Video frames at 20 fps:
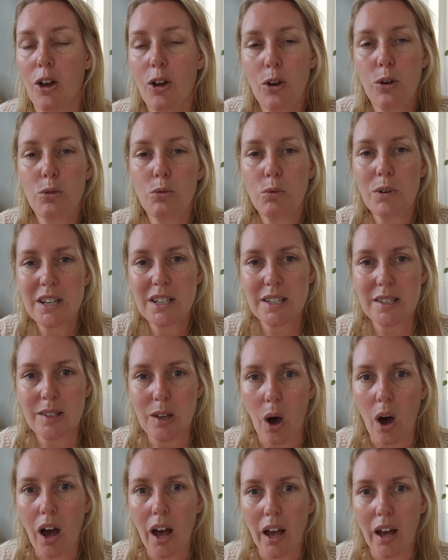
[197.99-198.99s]
who we
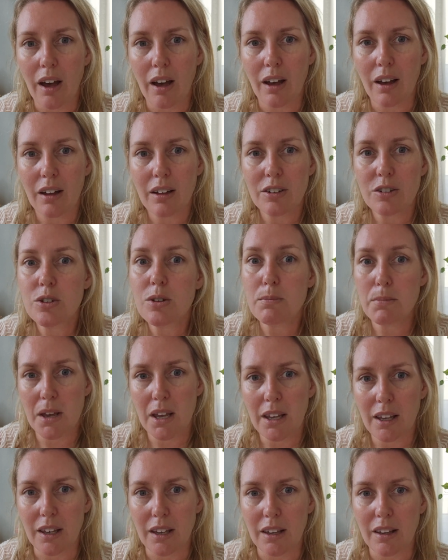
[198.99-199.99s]
desire to
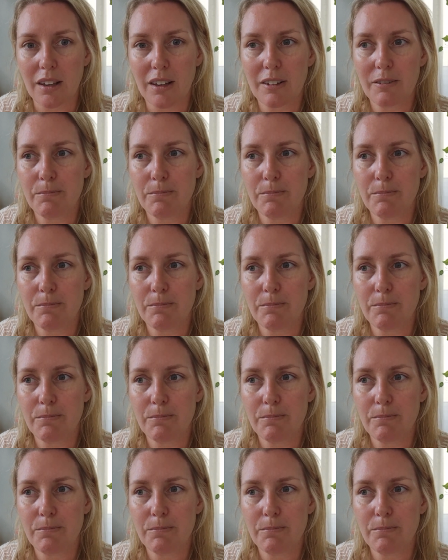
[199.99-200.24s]
be.